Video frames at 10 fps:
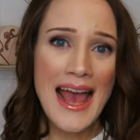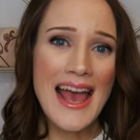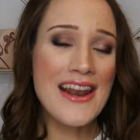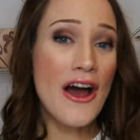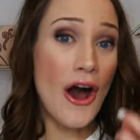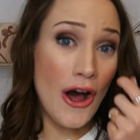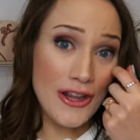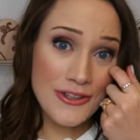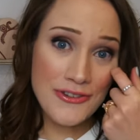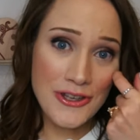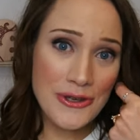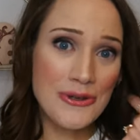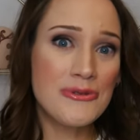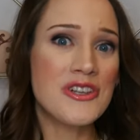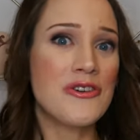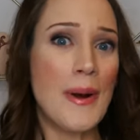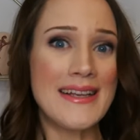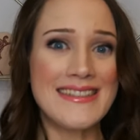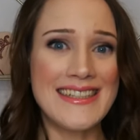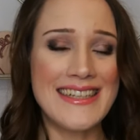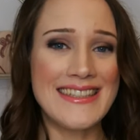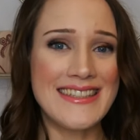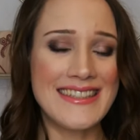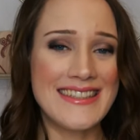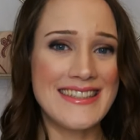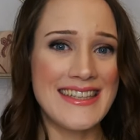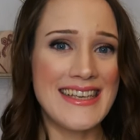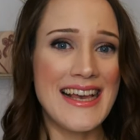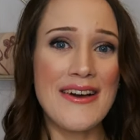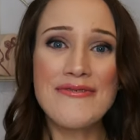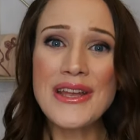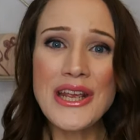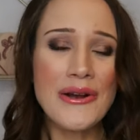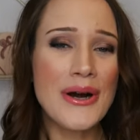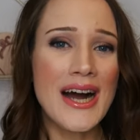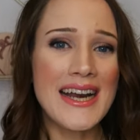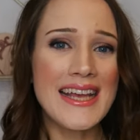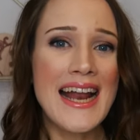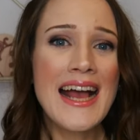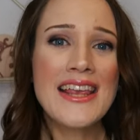and all of you requested to see a video on it,